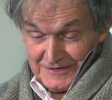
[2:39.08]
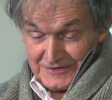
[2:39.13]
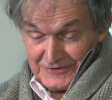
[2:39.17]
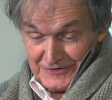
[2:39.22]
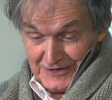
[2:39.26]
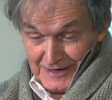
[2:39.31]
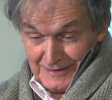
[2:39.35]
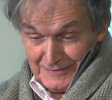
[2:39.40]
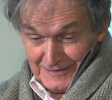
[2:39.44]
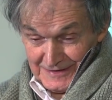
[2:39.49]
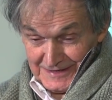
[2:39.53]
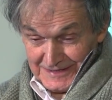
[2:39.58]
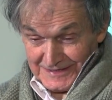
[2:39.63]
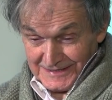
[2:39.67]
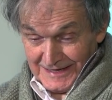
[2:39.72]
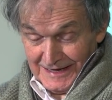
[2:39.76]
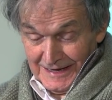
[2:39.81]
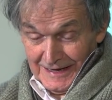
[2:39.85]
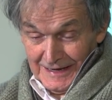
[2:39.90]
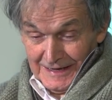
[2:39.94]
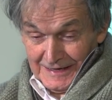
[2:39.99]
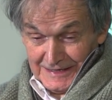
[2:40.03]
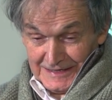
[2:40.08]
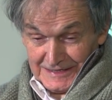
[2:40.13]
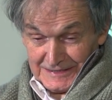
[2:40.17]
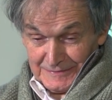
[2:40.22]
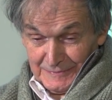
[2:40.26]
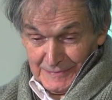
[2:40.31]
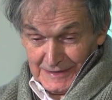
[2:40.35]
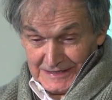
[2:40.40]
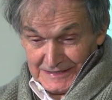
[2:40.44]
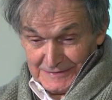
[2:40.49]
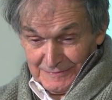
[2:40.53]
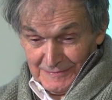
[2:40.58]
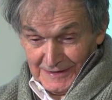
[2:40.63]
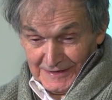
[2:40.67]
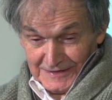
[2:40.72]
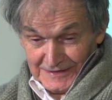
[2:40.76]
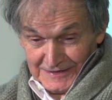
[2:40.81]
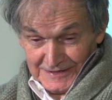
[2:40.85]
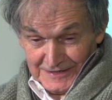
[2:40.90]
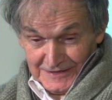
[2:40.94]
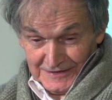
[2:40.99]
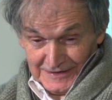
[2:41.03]
the trouble is, his biggest
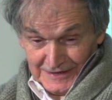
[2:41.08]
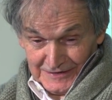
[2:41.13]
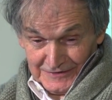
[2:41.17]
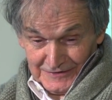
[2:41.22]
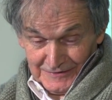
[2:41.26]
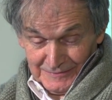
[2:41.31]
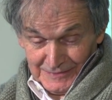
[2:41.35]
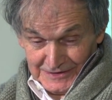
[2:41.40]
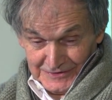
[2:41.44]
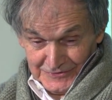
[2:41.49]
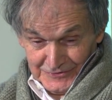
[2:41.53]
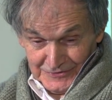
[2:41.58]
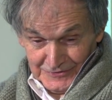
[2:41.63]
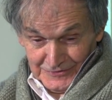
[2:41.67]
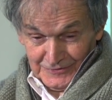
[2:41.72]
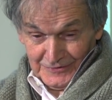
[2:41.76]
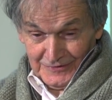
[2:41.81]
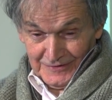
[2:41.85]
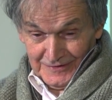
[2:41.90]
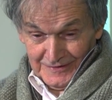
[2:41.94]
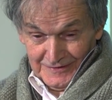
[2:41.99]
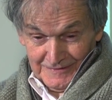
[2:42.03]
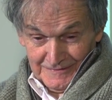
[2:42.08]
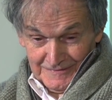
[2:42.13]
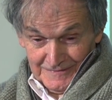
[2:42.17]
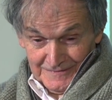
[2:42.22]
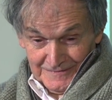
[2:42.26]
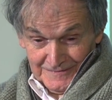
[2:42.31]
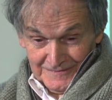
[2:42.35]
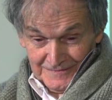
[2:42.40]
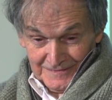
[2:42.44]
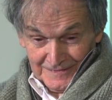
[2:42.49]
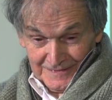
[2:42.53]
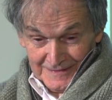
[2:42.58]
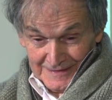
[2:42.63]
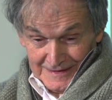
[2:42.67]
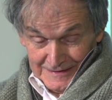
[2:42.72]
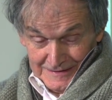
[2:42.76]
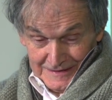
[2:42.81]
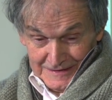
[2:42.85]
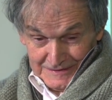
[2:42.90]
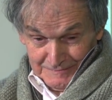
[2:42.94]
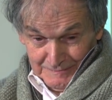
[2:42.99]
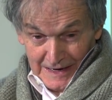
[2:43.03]
blunder turned out to be true.
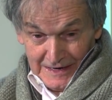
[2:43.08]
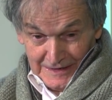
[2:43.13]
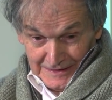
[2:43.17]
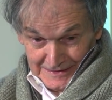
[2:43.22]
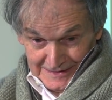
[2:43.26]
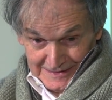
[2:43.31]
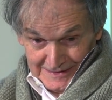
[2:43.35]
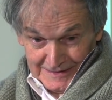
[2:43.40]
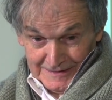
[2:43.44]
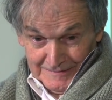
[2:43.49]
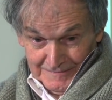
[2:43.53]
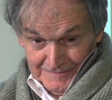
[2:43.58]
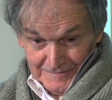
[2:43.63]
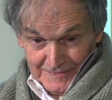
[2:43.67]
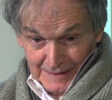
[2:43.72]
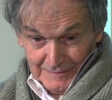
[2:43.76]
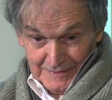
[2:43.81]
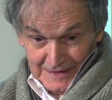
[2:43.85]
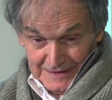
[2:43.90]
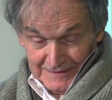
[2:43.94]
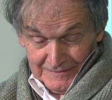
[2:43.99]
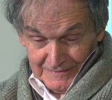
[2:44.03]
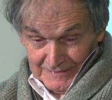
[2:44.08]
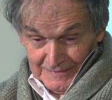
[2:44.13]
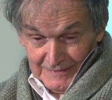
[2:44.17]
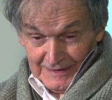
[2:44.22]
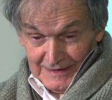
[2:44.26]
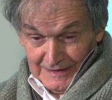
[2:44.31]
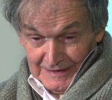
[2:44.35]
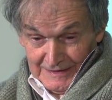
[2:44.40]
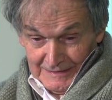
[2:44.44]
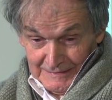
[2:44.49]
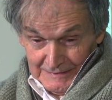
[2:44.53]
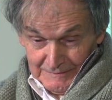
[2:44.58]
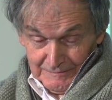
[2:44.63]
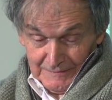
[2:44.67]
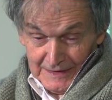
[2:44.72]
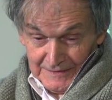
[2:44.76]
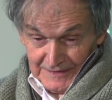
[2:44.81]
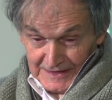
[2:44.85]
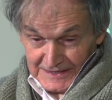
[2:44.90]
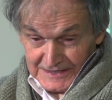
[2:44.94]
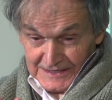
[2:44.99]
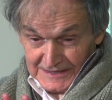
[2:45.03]
Apparently. I mean,
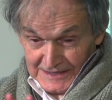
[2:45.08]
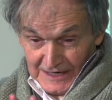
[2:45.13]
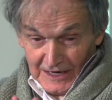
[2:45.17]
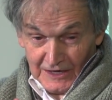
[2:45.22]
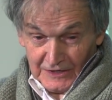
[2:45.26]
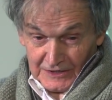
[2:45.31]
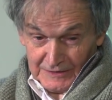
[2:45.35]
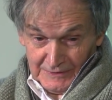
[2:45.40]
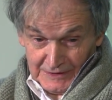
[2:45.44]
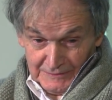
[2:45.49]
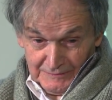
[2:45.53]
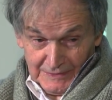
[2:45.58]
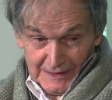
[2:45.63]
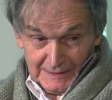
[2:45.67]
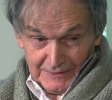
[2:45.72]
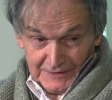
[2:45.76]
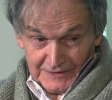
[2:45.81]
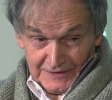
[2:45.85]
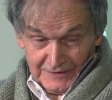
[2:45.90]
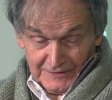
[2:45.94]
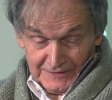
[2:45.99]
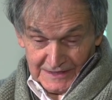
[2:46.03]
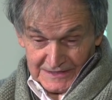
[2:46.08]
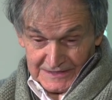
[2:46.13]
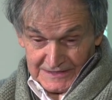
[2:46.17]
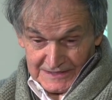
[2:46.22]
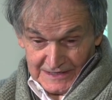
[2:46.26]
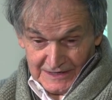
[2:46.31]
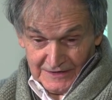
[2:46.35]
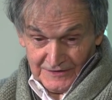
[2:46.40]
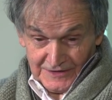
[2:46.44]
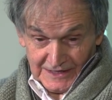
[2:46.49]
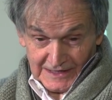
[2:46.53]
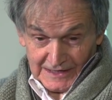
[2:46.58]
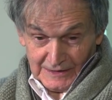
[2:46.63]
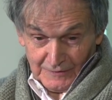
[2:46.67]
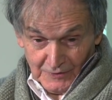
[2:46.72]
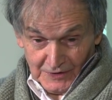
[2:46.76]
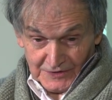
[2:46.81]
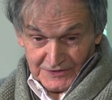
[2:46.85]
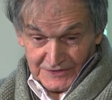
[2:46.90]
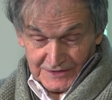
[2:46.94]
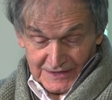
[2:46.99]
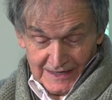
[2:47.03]
this is an argument people don't necessarily think it
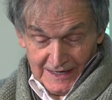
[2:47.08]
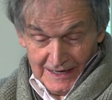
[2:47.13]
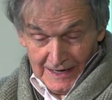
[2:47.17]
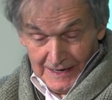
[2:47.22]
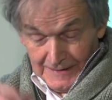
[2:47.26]
was